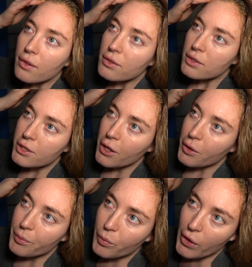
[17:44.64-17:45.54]
So
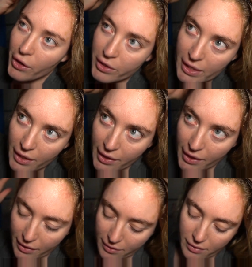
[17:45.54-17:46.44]
with her
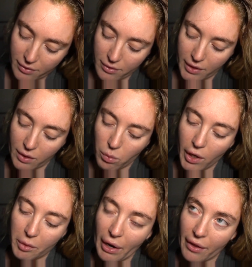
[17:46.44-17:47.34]
technique, like
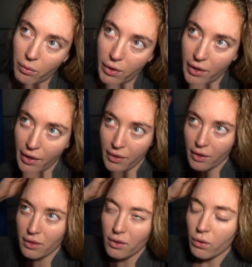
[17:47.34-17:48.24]
water bath one, I
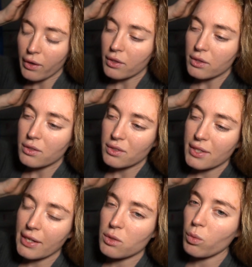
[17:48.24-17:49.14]
think the oil
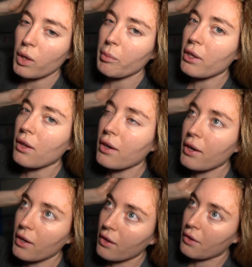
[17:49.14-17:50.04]
stays warmer
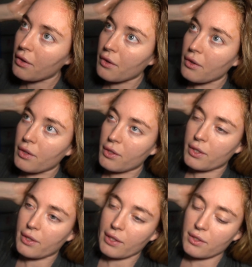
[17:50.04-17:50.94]
longer.
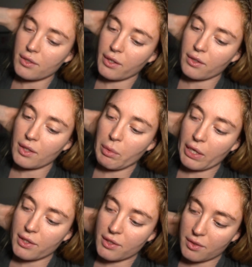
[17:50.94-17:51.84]
That's like the
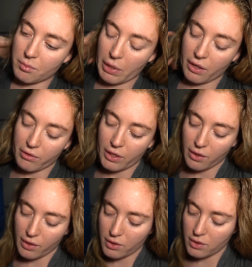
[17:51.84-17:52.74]
biggest benefit
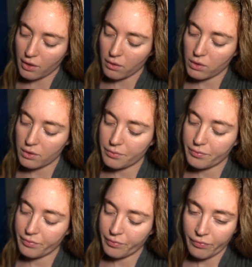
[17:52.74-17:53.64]
I think to that
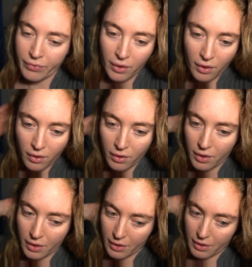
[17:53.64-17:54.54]
one.
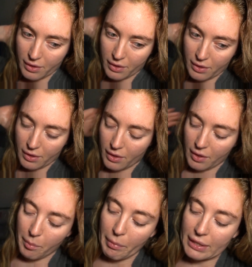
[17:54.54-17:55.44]

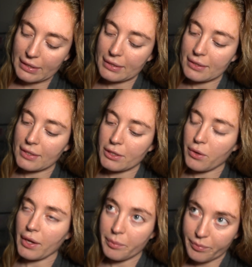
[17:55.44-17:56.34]
But it's
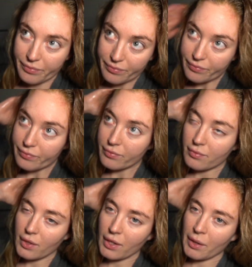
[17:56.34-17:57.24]
okay.
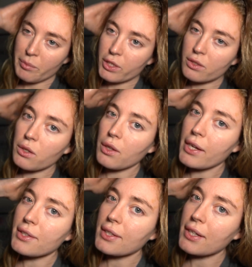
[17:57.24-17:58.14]
I'm just so
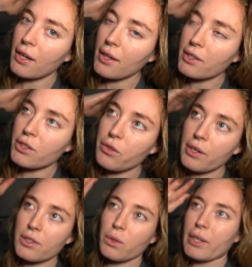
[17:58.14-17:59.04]
lazy and I like to do
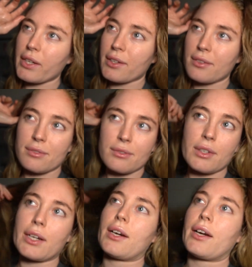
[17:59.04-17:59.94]
things quick, and
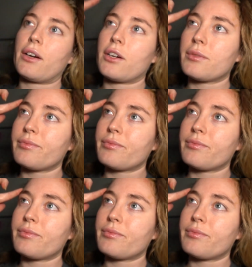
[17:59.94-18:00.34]
I don't know.